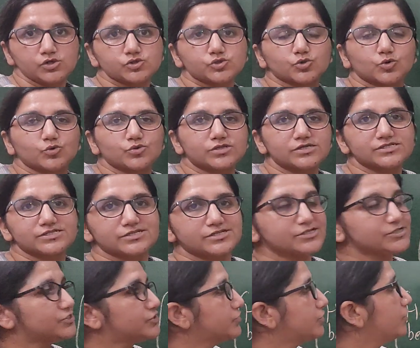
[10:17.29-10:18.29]
So this
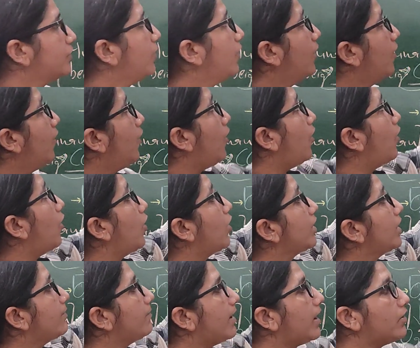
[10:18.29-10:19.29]
is
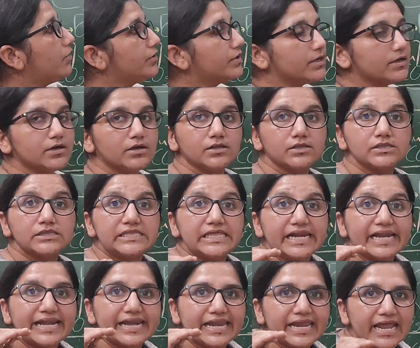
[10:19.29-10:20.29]
all about the